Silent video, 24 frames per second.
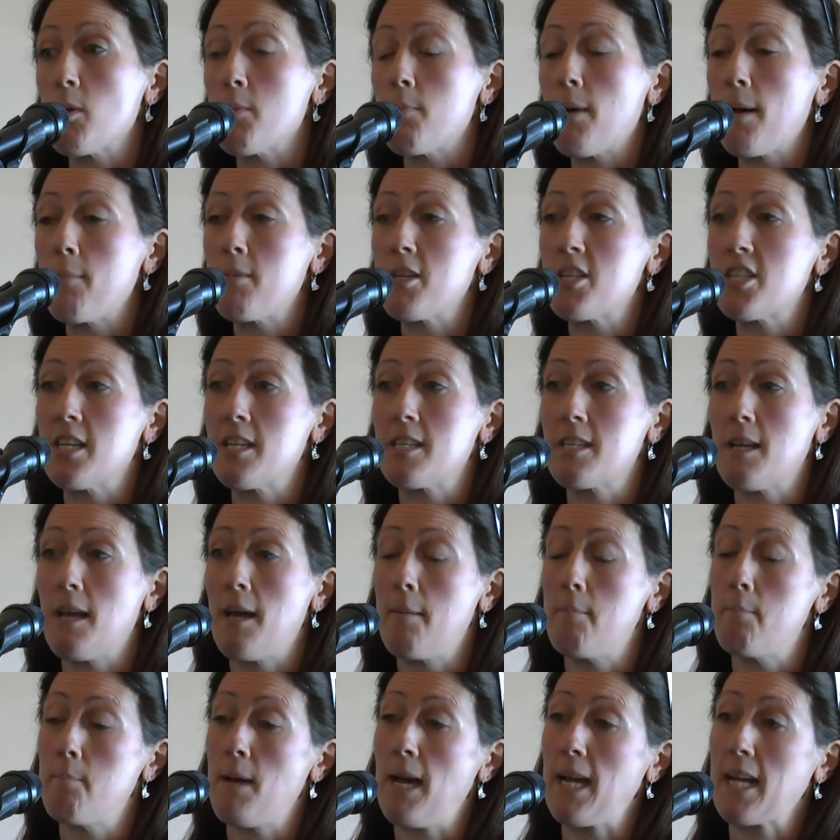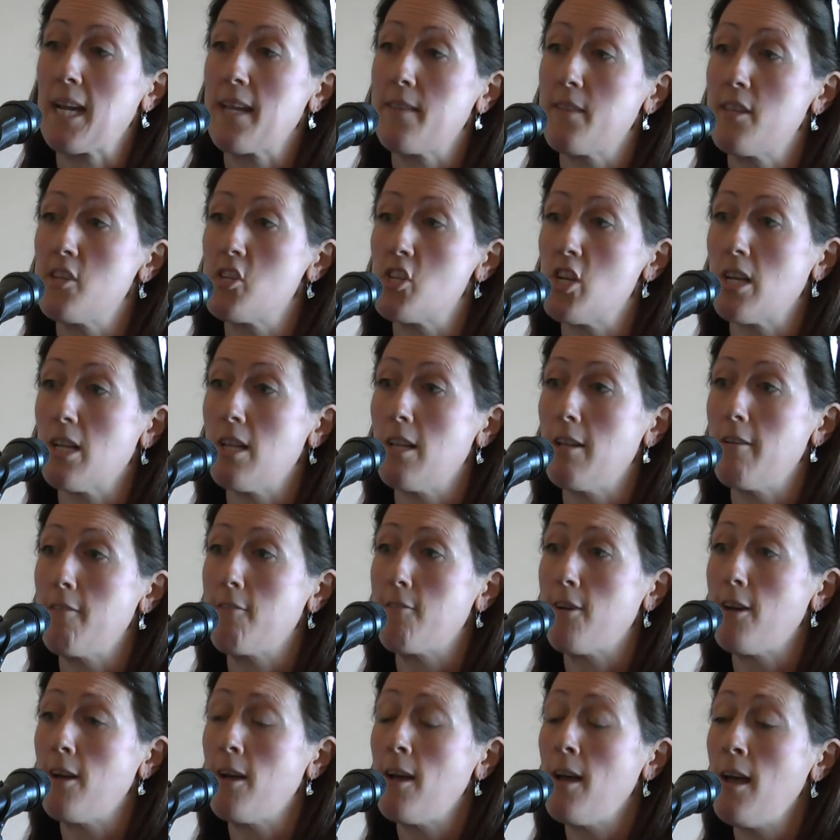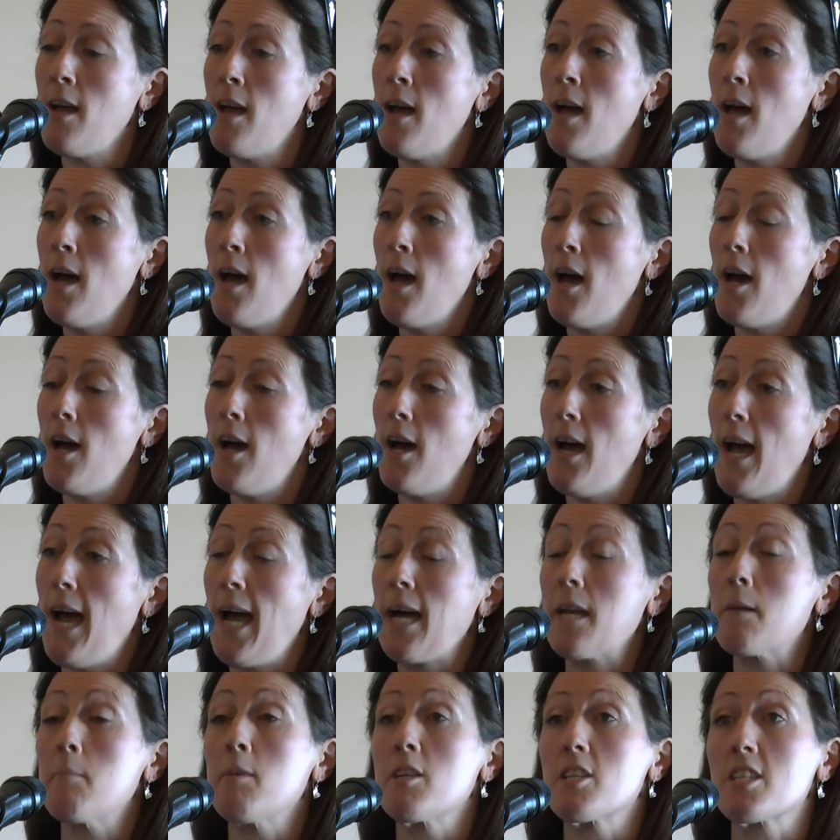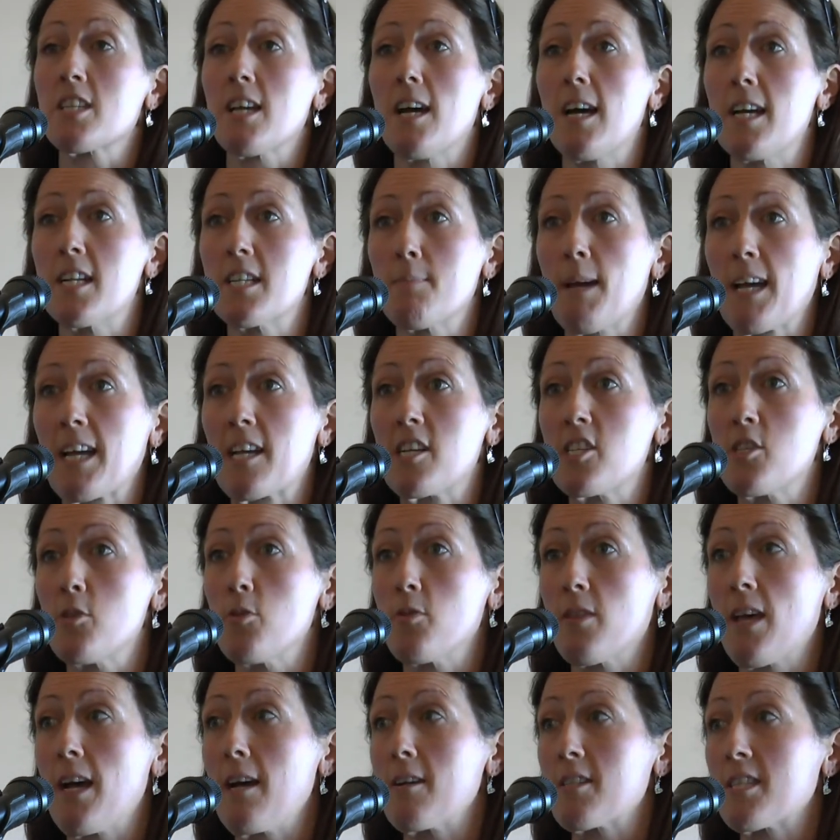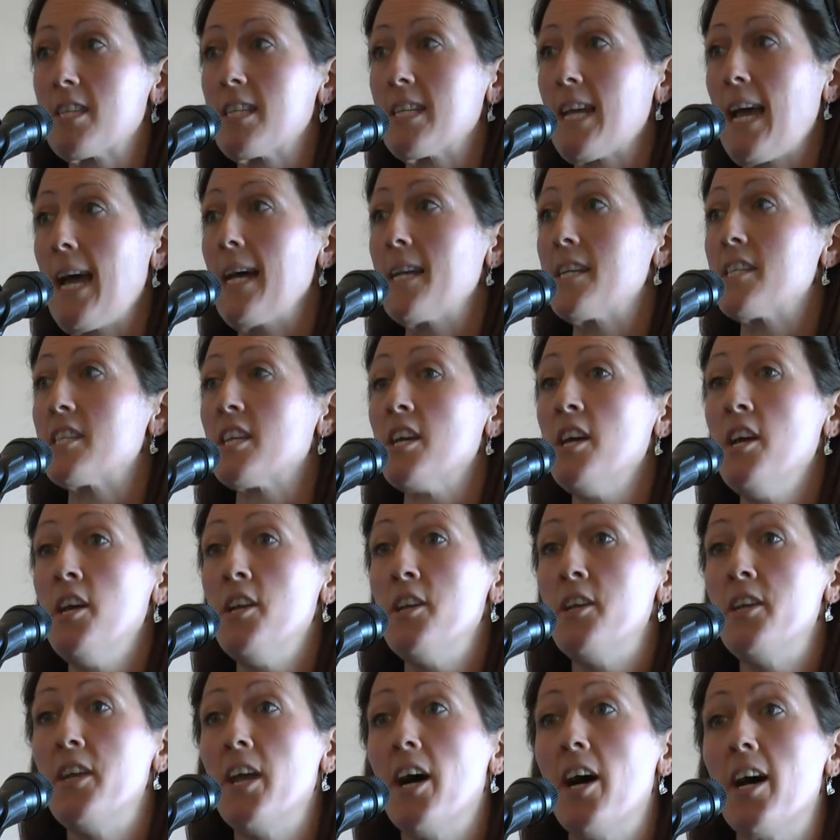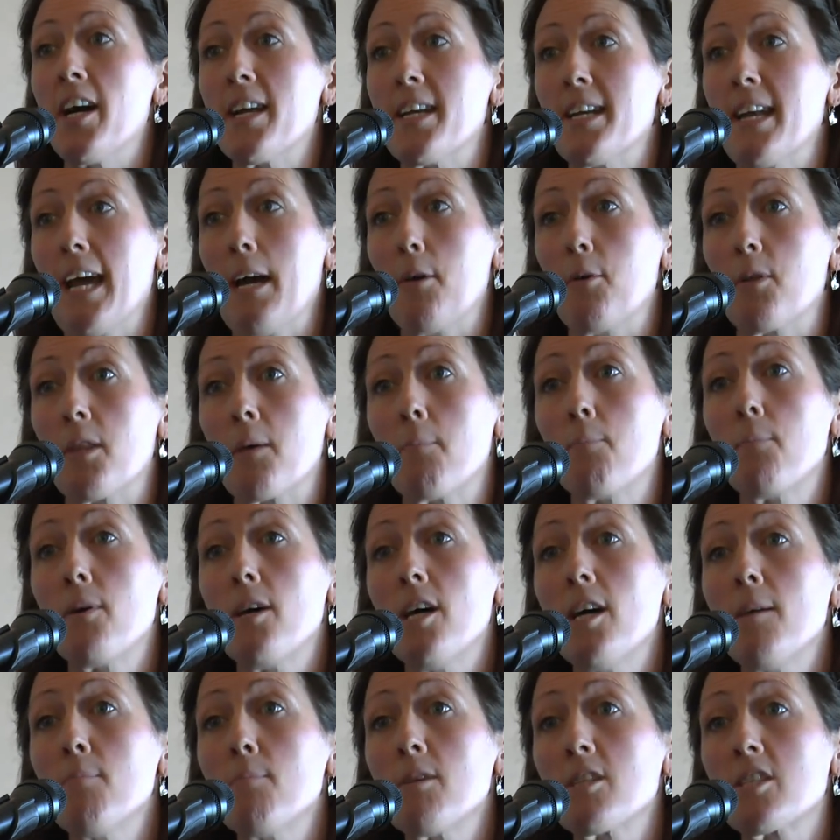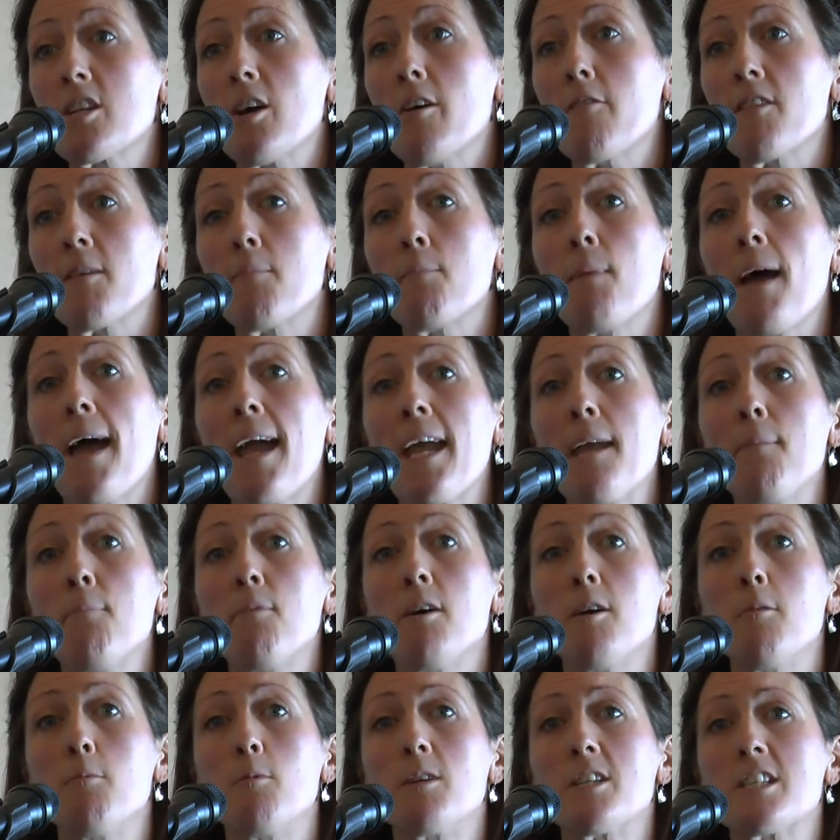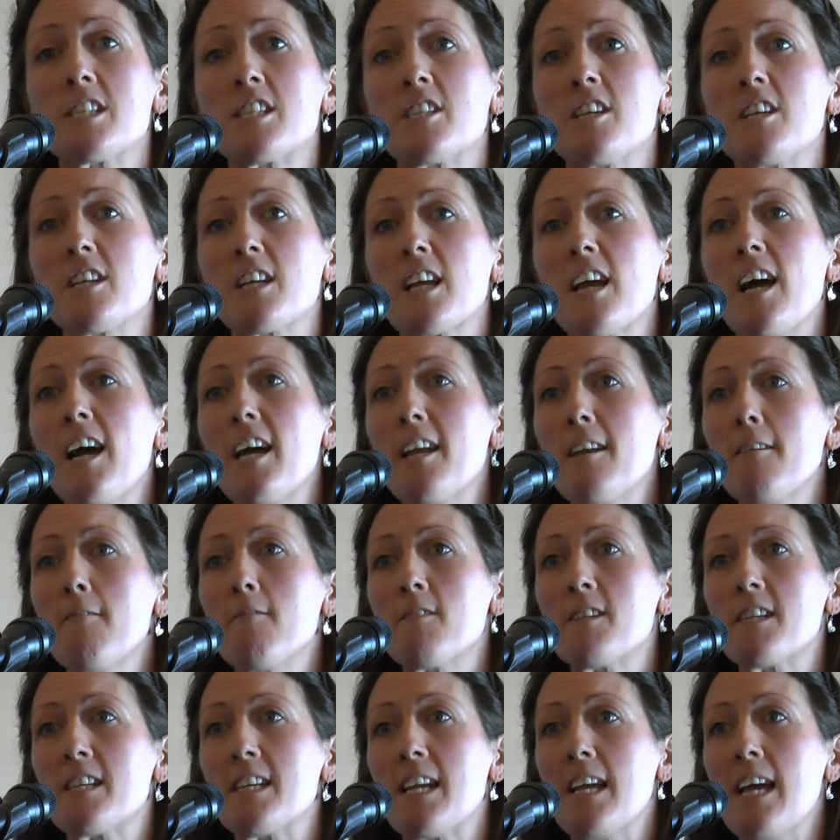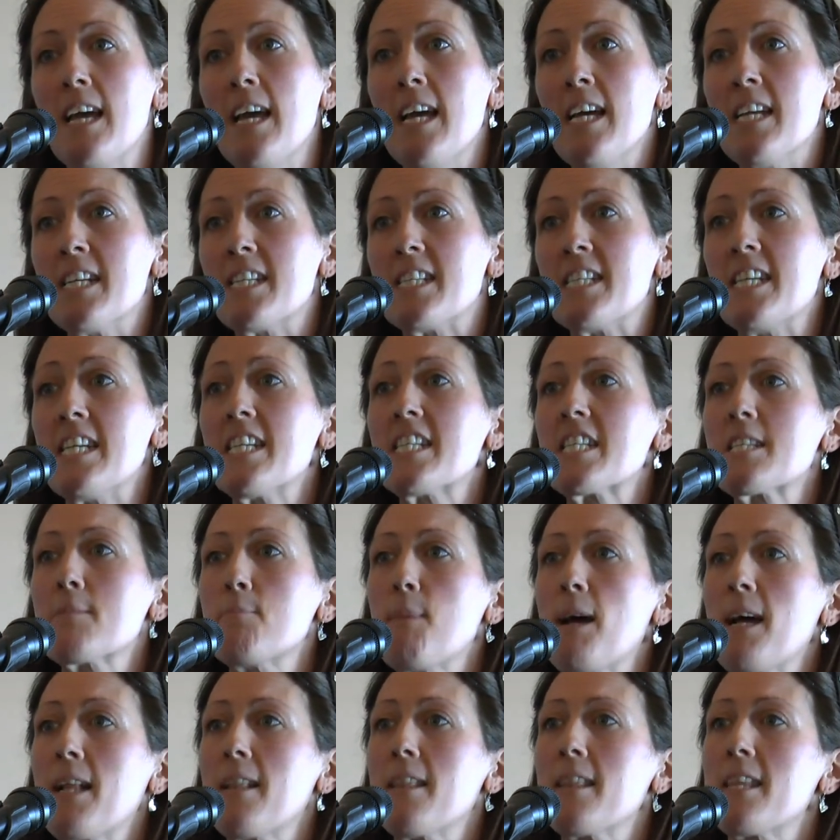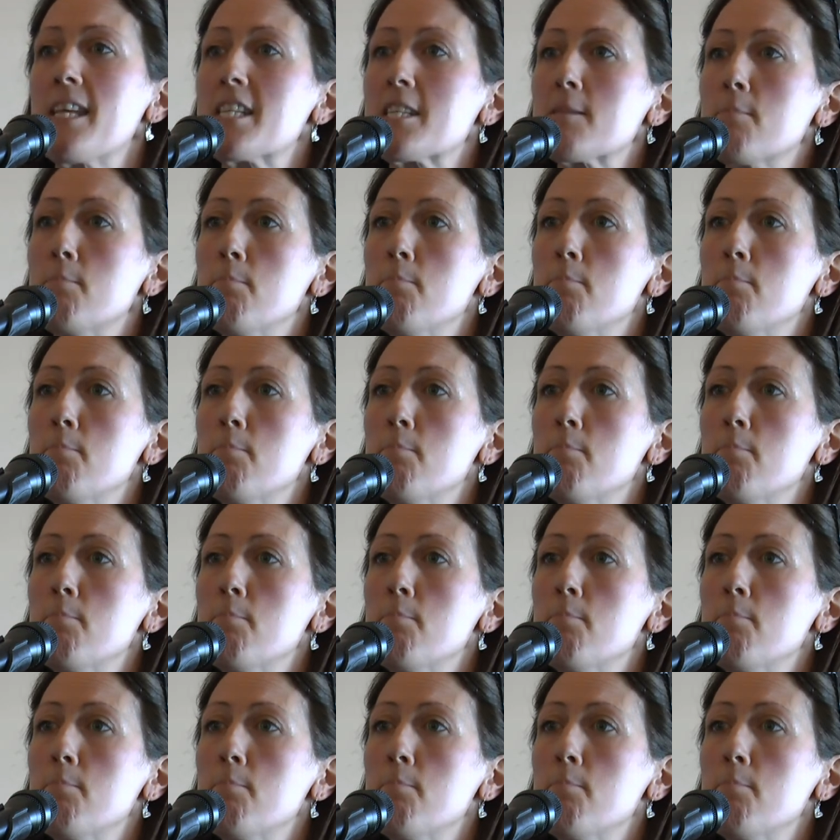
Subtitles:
We published it back in the Journal of Animal Science back in 2009 now, and the purpose of the paper was to kind of dispel this